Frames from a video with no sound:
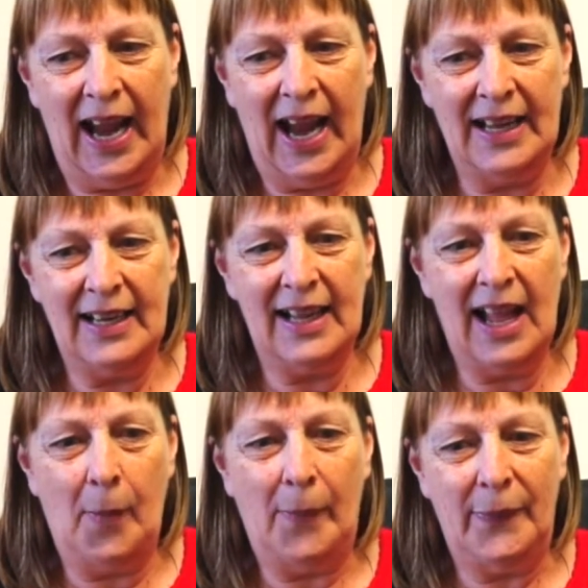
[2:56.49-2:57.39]
And
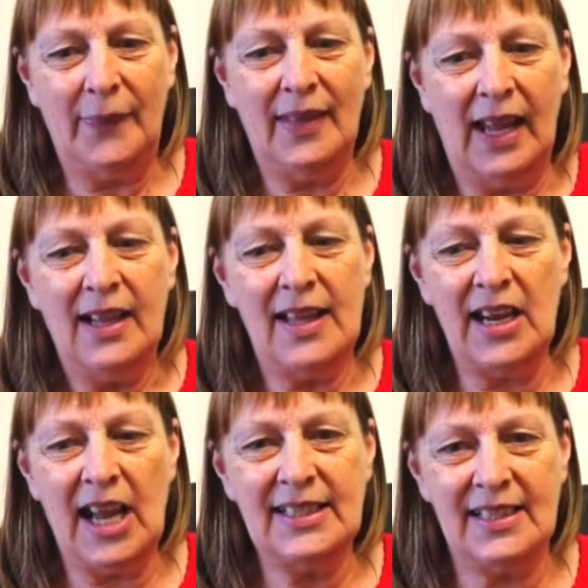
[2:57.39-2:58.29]

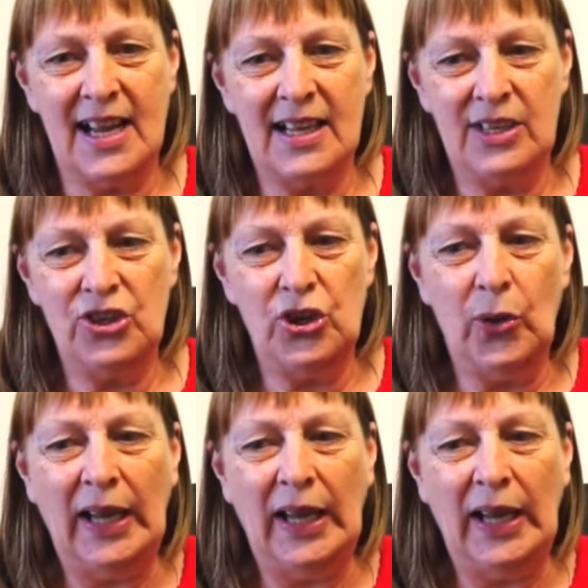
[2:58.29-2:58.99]
then I started to do